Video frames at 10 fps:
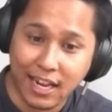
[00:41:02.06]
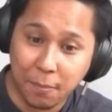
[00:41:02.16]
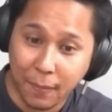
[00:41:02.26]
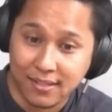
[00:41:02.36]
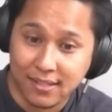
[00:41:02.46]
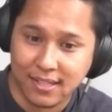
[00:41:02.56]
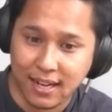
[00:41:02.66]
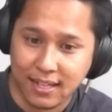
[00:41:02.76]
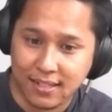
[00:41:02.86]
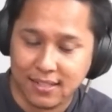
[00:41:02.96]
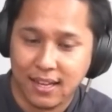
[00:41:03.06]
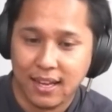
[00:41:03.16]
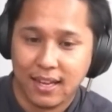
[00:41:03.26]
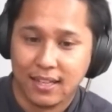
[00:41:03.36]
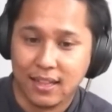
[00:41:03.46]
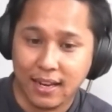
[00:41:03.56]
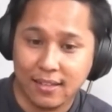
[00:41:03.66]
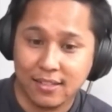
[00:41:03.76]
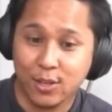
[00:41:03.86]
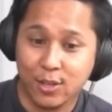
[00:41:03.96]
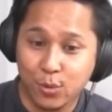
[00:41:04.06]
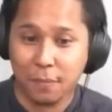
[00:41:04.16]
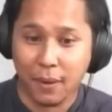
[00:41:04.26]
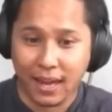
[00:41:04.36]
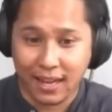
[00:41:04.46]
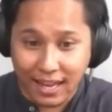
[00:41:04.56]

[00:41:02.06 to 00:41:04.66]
pesticides that is used back